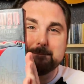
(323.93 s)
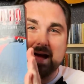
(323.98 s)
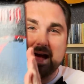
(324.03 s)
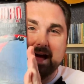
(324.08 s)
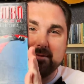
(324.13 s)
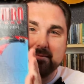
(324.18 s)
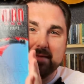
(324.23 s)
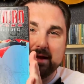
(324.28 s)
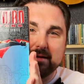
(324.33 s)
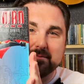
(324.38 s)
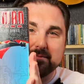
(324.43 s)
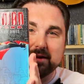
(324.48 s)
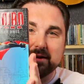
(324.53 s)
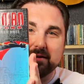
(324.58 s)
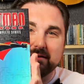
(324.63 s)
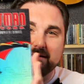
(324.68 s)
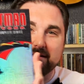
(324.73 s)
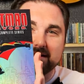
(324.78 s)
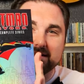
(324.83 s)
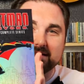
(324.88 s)
Batman
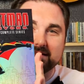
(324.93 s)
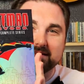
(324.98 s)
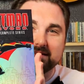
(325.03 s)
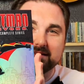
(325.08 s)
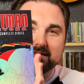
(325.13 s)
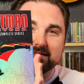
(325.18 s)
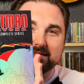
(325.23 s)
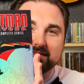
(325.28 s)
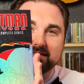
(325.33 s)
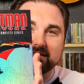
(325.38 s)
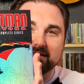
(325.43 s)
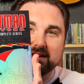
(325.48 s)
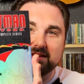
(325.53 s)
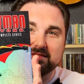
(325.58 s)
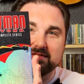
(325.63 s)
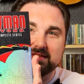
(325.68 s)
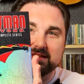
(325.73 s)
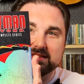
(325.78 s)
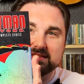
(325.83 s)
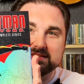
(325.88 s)
Beyond.
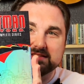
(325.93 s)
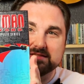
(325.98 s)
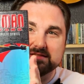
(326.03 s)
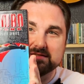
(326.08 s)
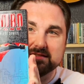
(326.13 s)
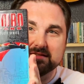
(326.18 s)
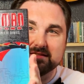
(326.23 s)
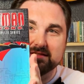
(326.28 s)
Love this